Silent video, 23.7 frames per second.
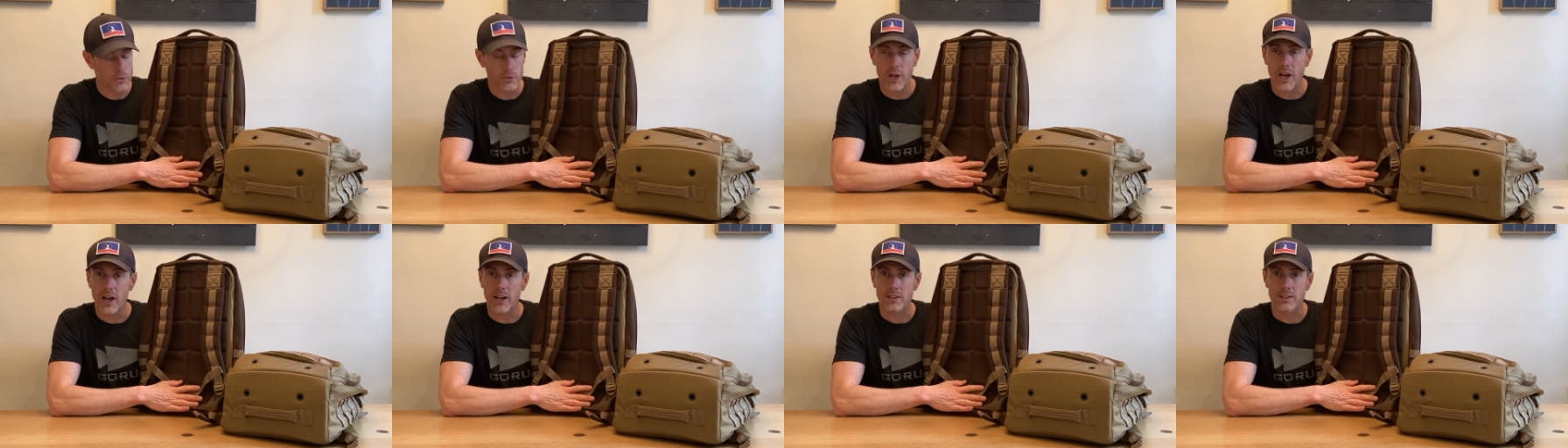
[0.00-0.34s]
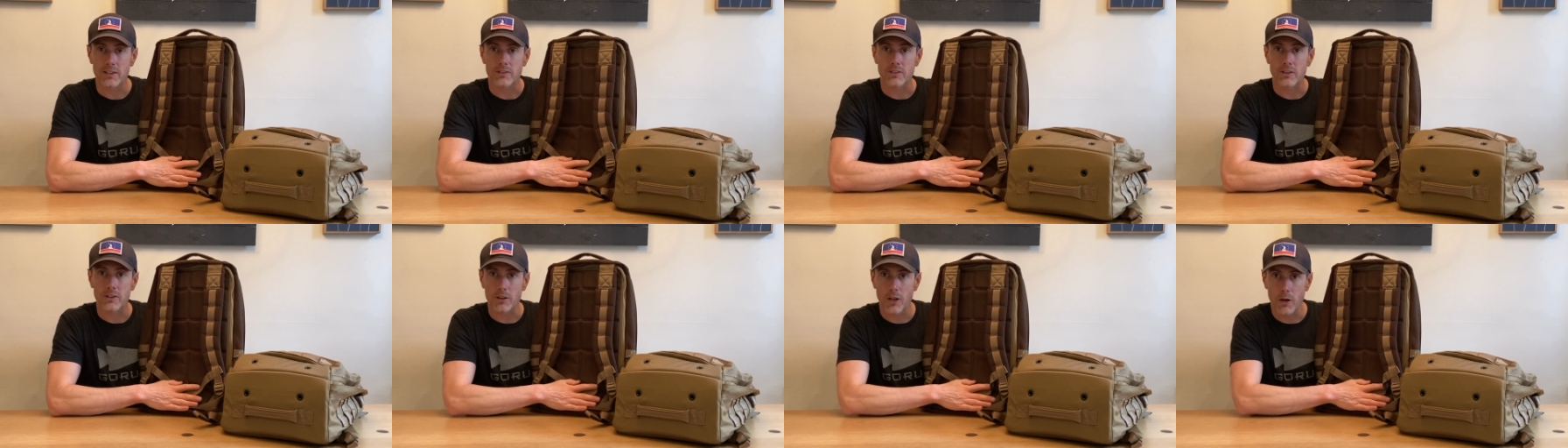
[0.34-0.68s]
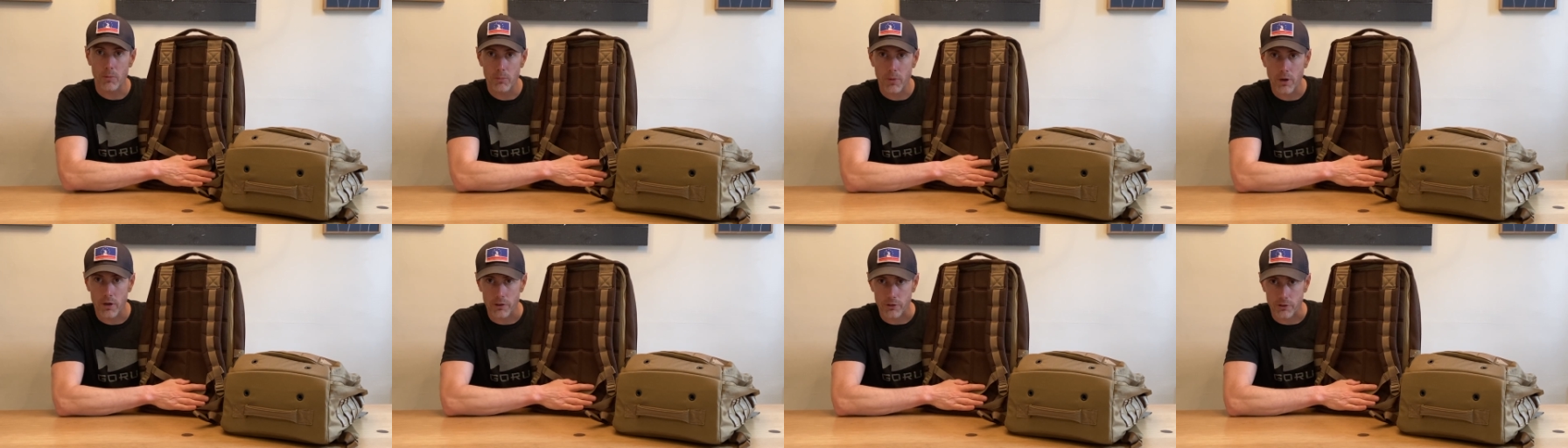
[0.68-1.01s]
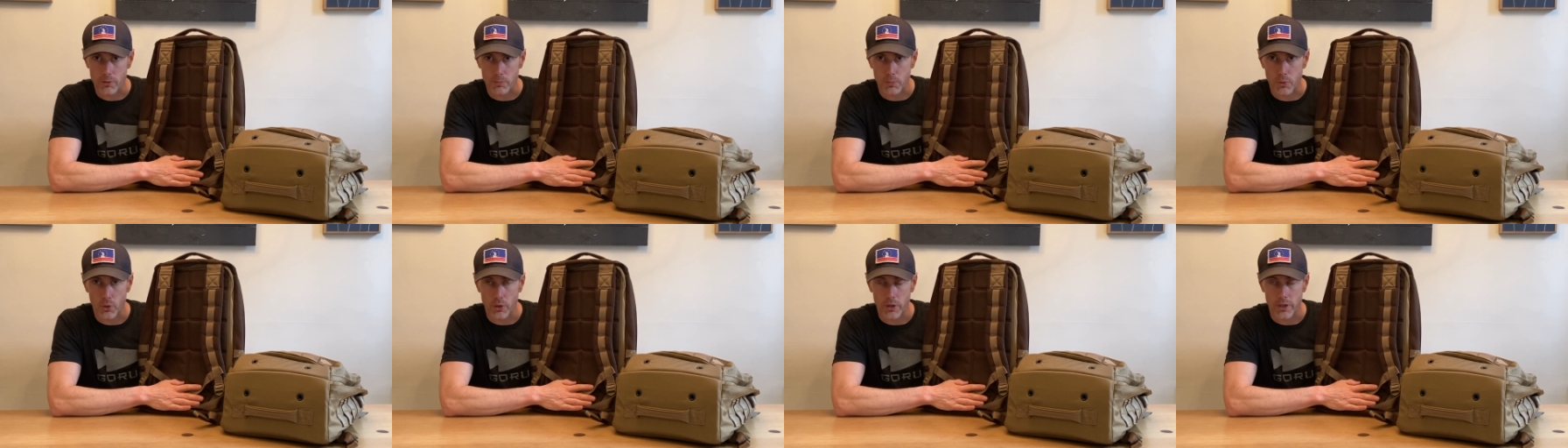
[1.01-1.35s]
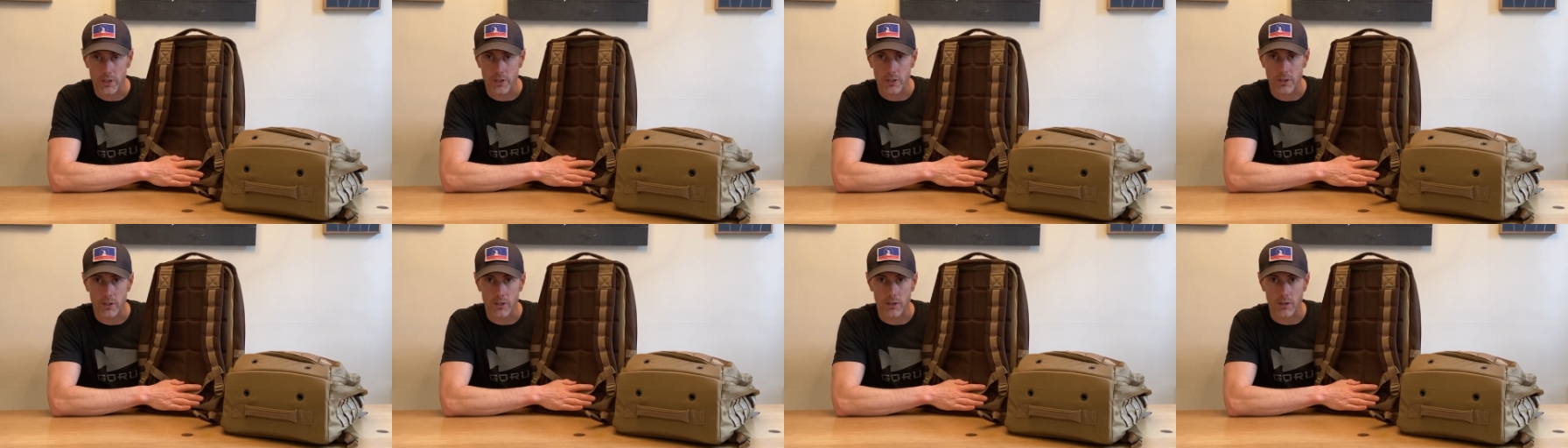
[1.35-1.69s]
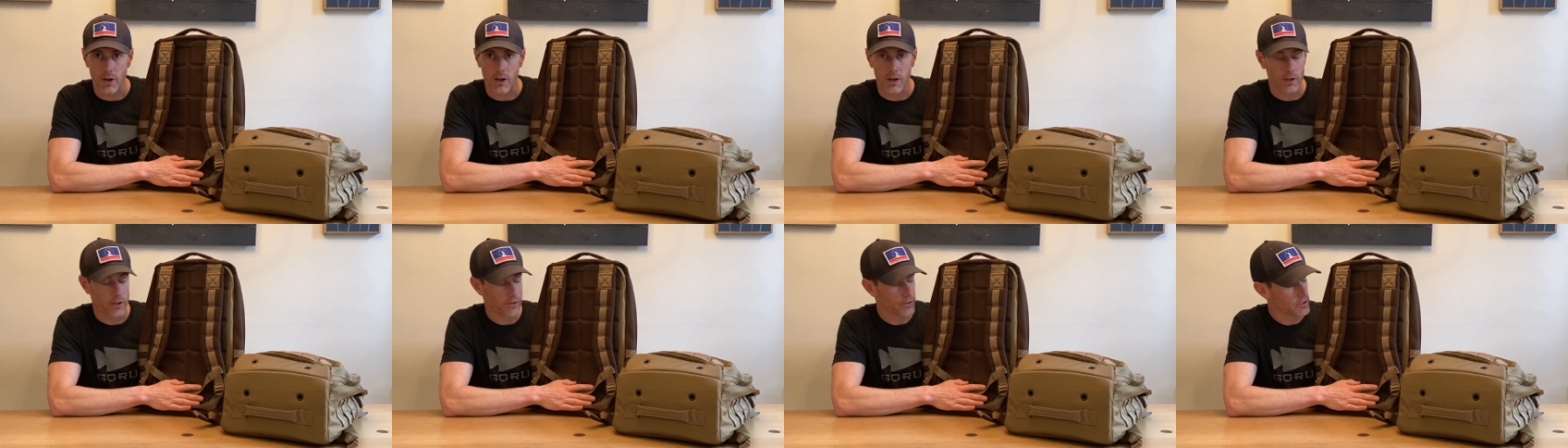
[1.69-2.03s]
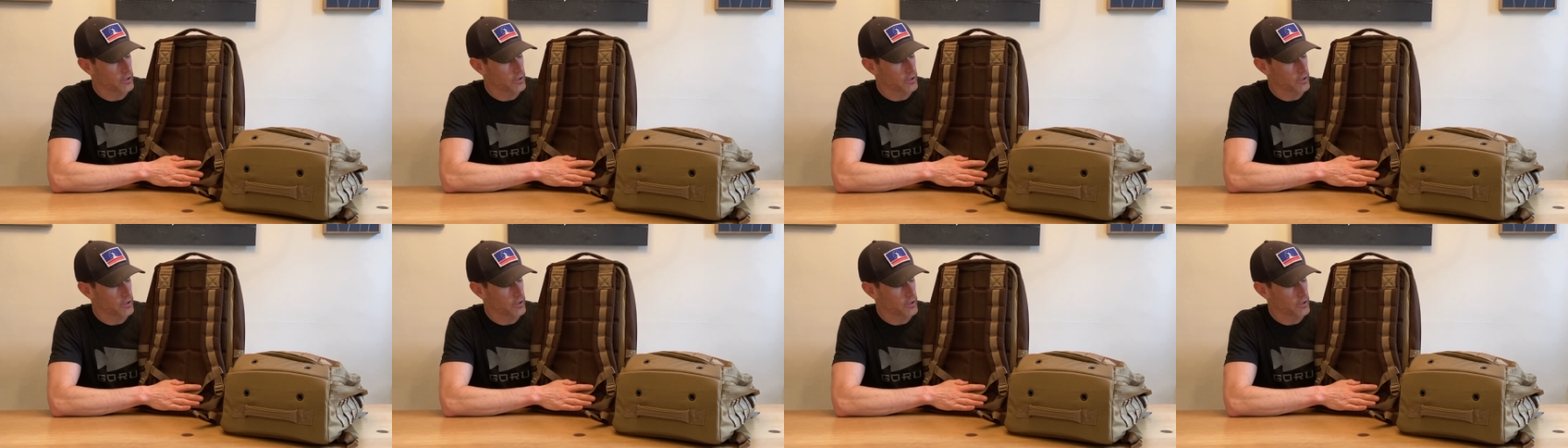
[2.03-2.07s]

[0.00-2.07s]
not get the lumbar support here on